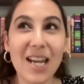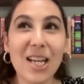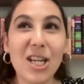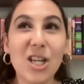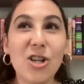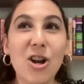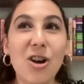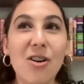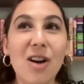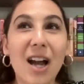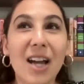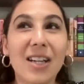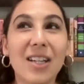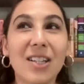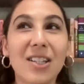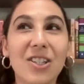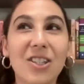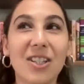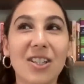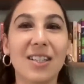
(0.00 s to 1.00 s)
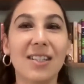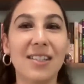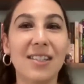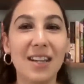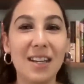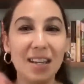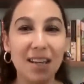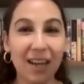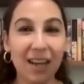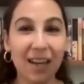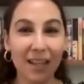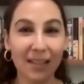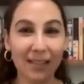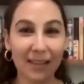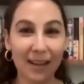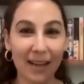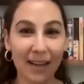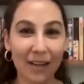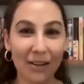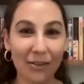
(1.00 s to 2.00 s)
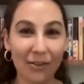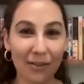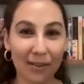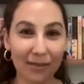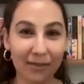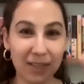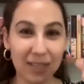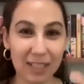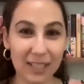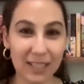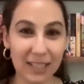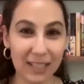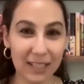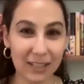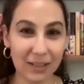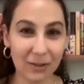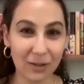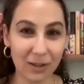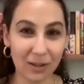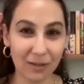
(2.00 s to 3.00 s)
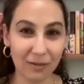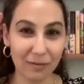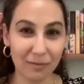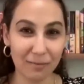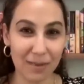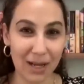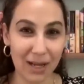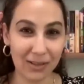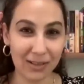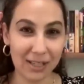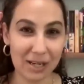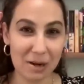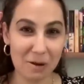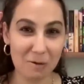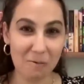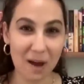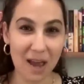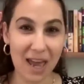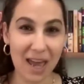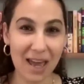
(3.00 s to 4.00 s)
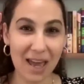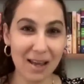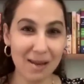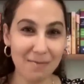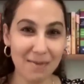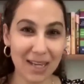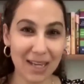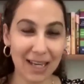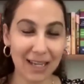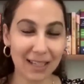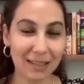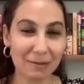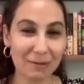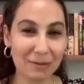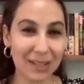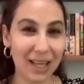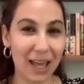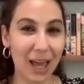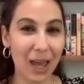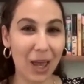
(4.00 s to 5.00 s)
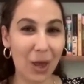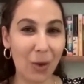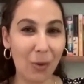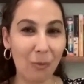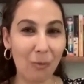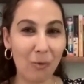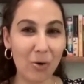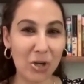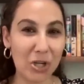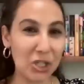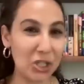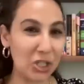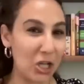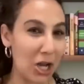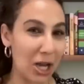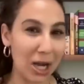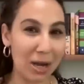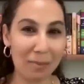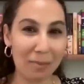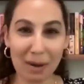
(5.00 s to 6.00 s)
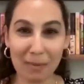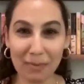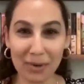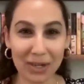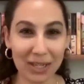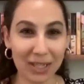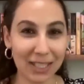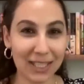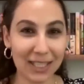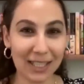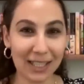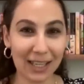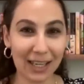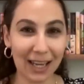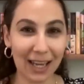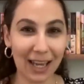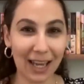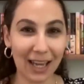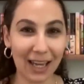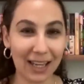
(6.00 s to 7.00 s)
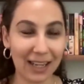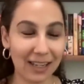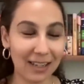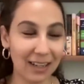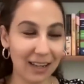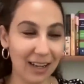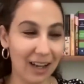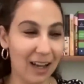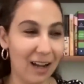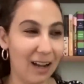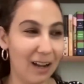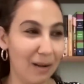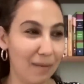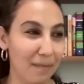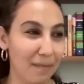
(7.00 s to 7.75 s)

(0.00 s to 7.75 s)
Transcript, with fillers: you know, I could just see his like nervousness sort of melting away because it was like, we're just talking about books. And um,